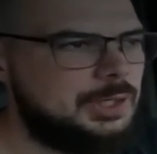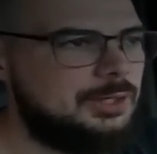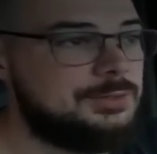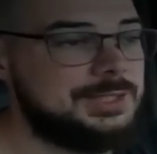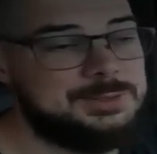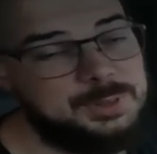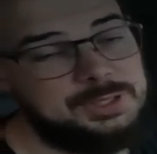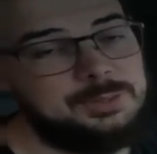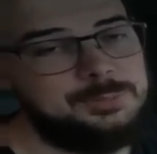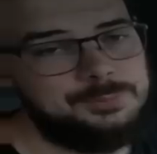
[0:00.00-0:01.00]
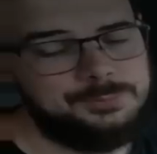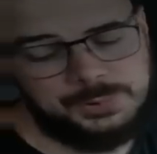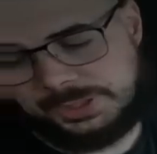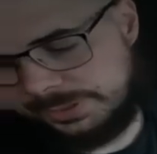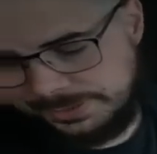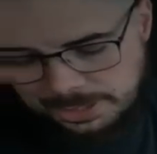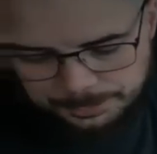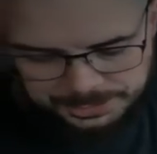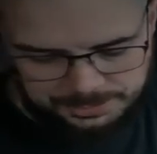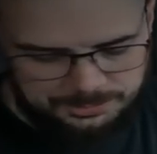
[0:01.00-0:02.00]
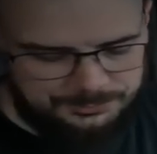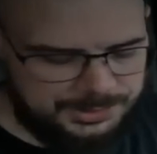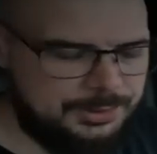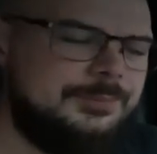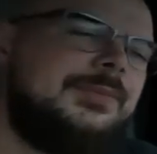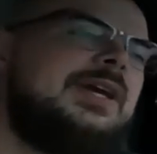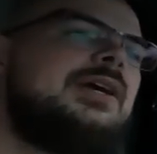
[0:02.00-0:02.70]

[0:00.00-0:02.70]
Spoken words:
our next pickup. But that'll be another video.